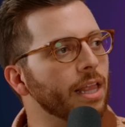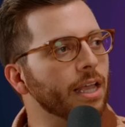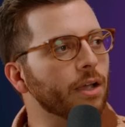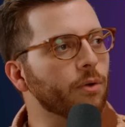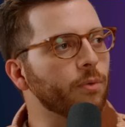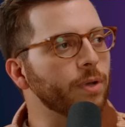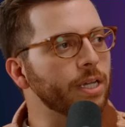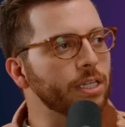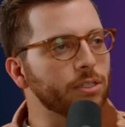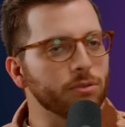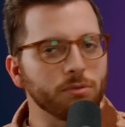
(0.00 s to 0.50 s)

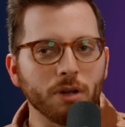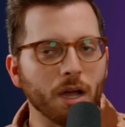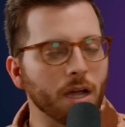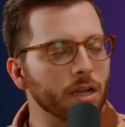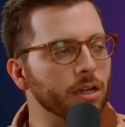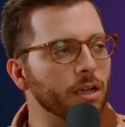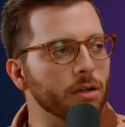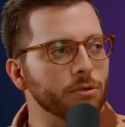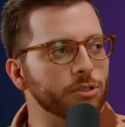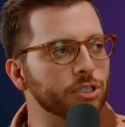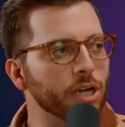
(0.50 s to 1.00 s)
Like we do
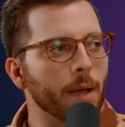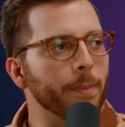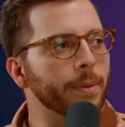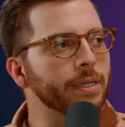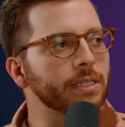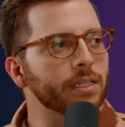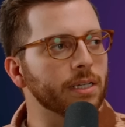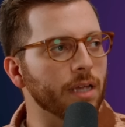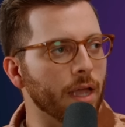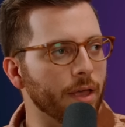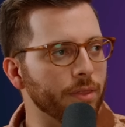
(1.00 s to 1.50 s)
not go
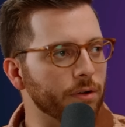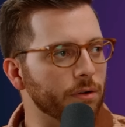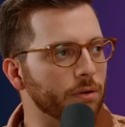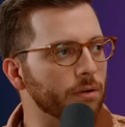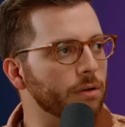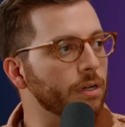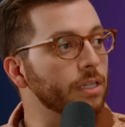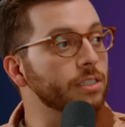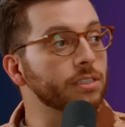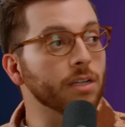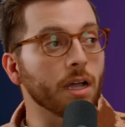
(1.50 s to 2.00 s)
shopping
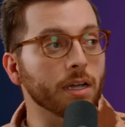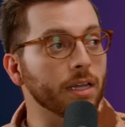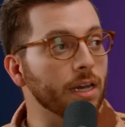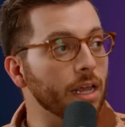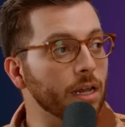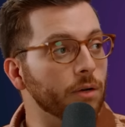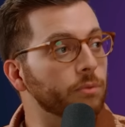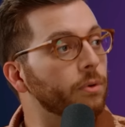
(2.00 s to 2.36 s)
together. Yeah. It's not going to